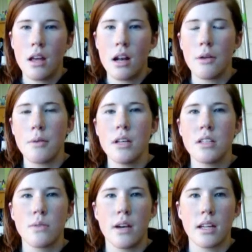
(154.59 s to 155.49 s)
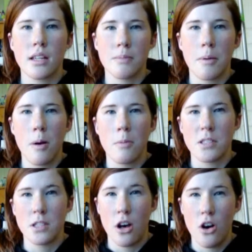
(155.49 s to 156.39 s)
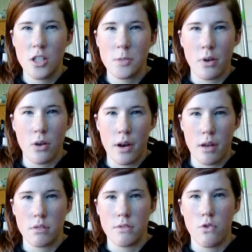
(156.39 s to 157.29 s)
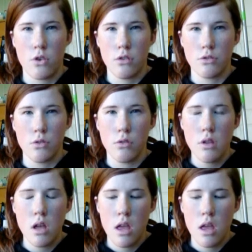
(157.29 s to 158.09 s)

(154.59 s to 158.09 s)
And I realized why, because my mom was in the hospital when I was 4 years old,